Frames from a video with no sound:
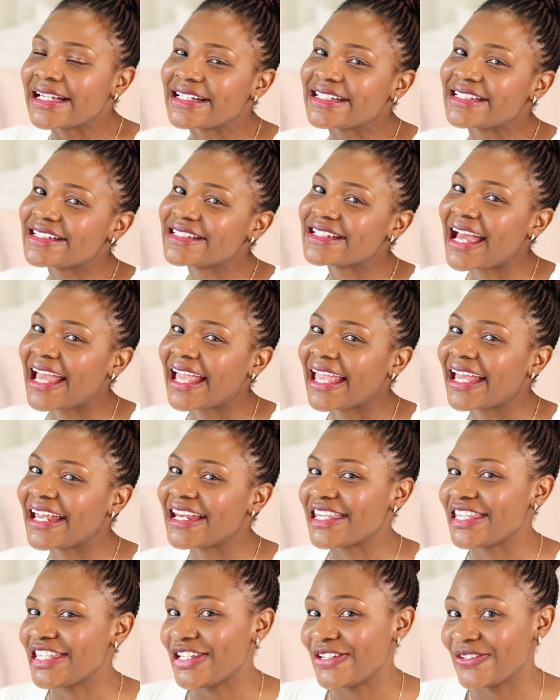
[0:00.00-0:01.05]
did I get
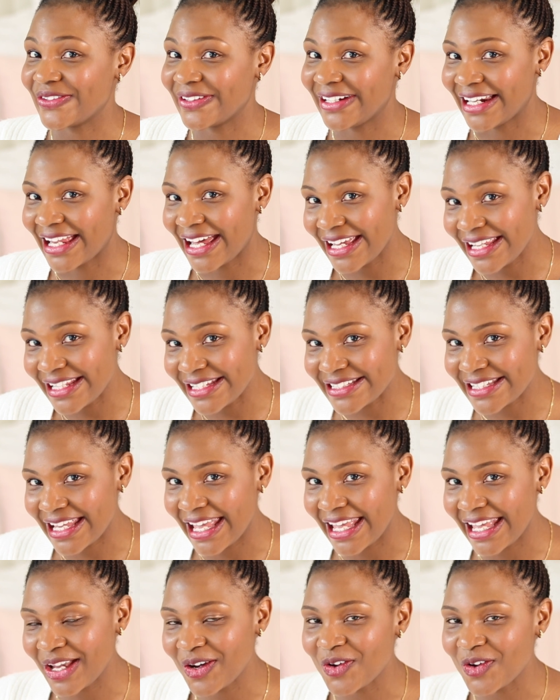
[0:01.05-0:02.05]
new lighting,